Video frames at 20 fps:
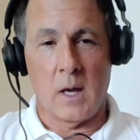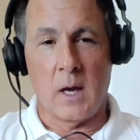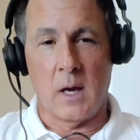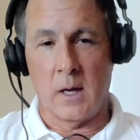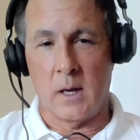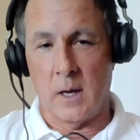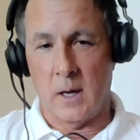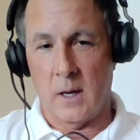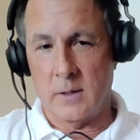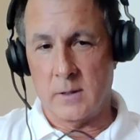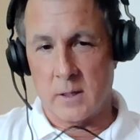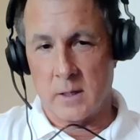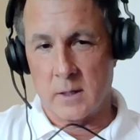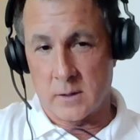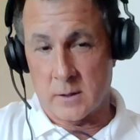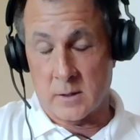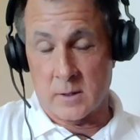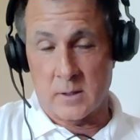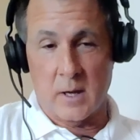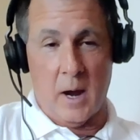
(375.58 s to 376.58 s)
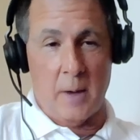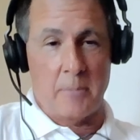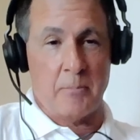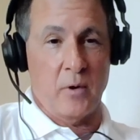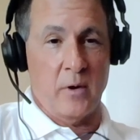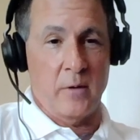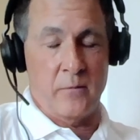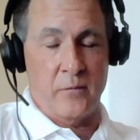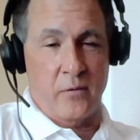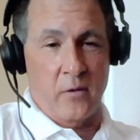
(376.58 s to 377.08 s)
It is. It's
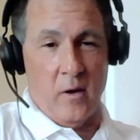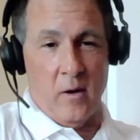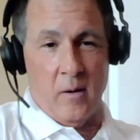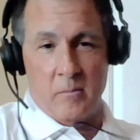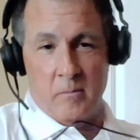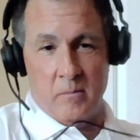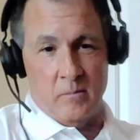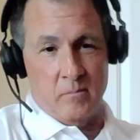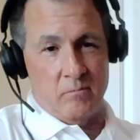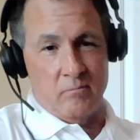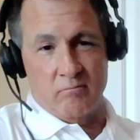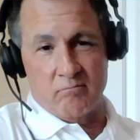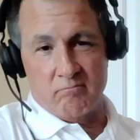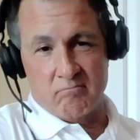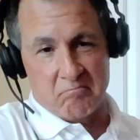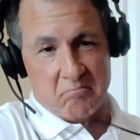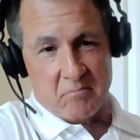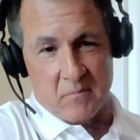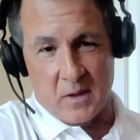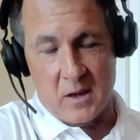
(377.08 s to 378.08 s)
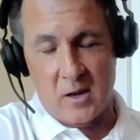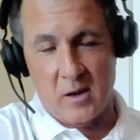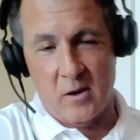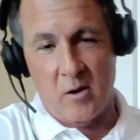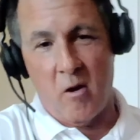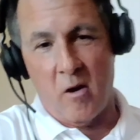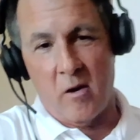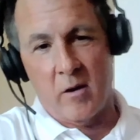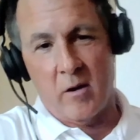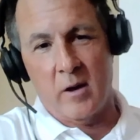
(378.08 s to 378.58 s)
separate from,
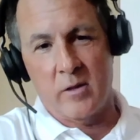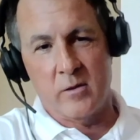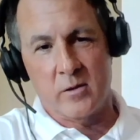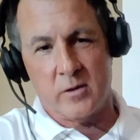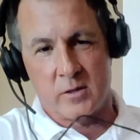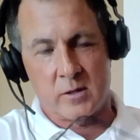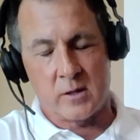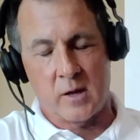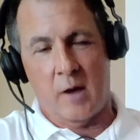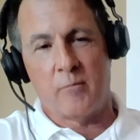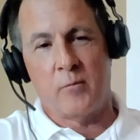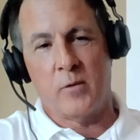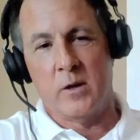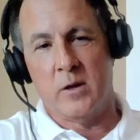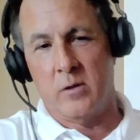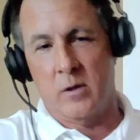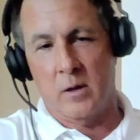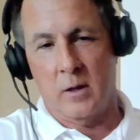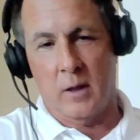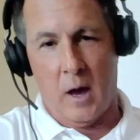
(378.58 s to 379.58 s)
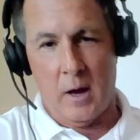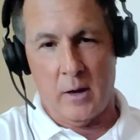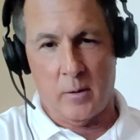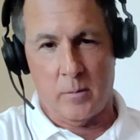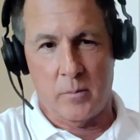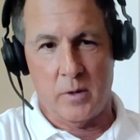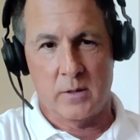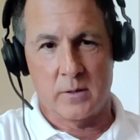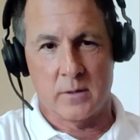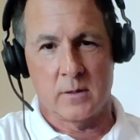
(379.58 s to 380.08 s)
our other stuff. We do the liner
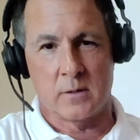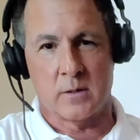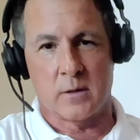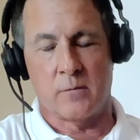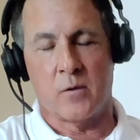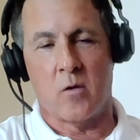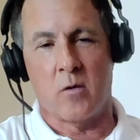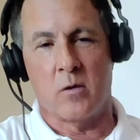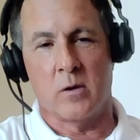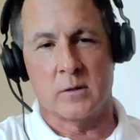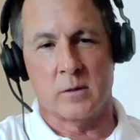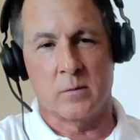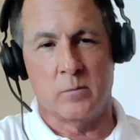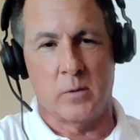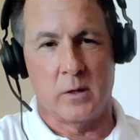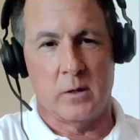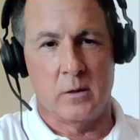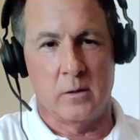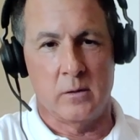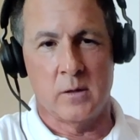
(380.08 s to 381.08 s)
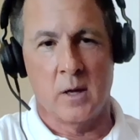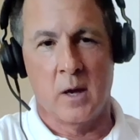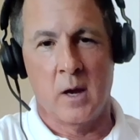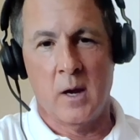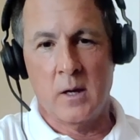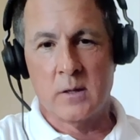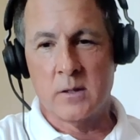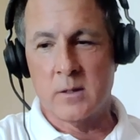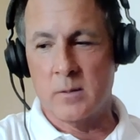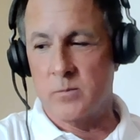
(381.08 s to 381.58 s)
business, of course, and we do
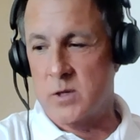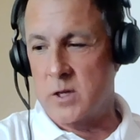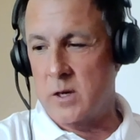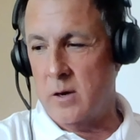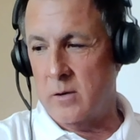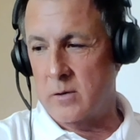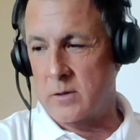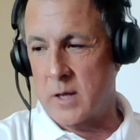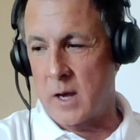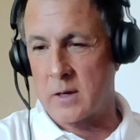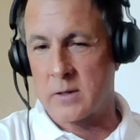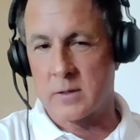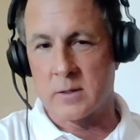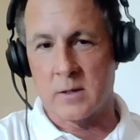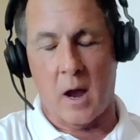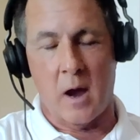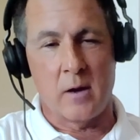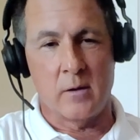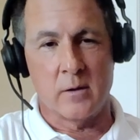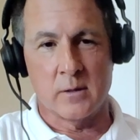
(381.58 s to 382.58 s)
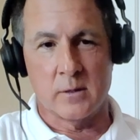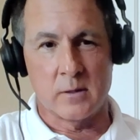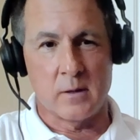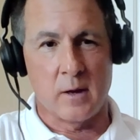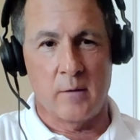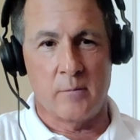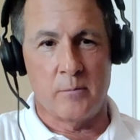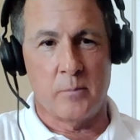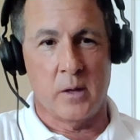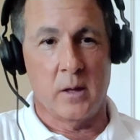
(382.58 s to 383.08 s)
some geotextile
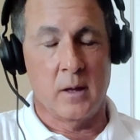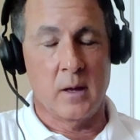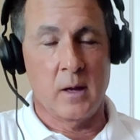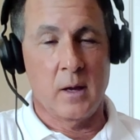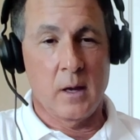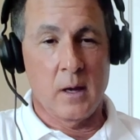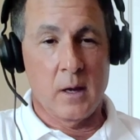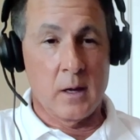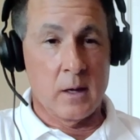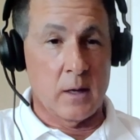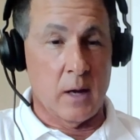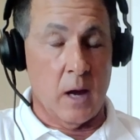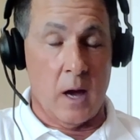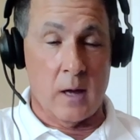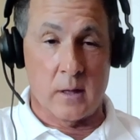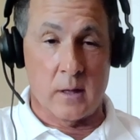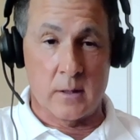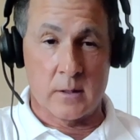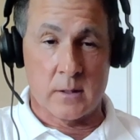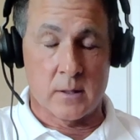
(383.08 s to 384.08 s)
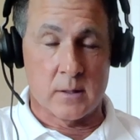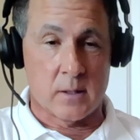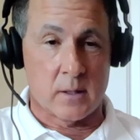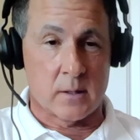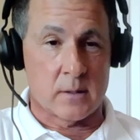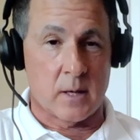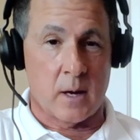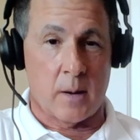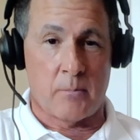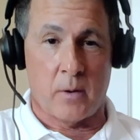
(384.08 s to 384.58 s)
stuff. But yeah, this is a
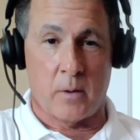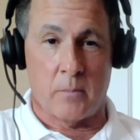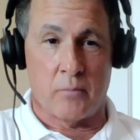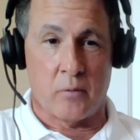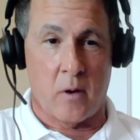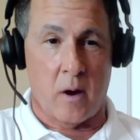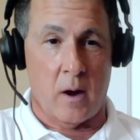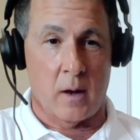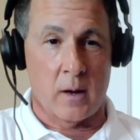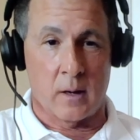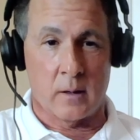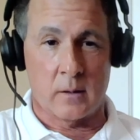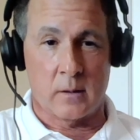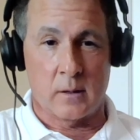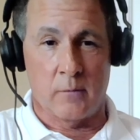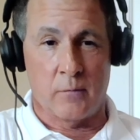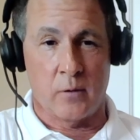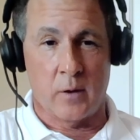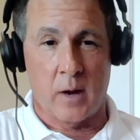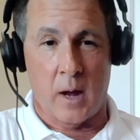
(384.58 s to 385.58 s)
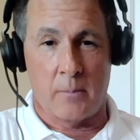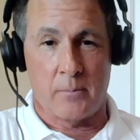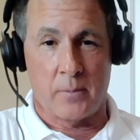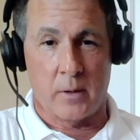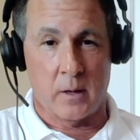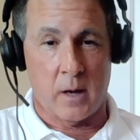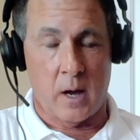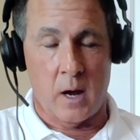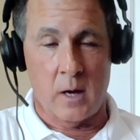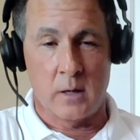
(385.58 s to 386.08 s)
separate product, different
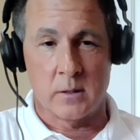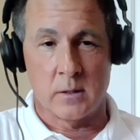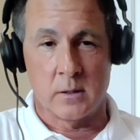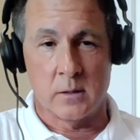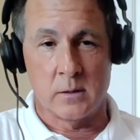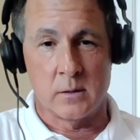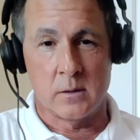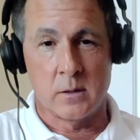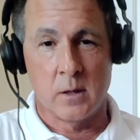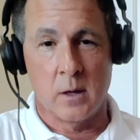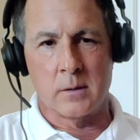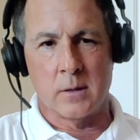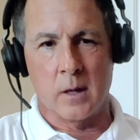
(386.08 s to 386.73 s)
applications.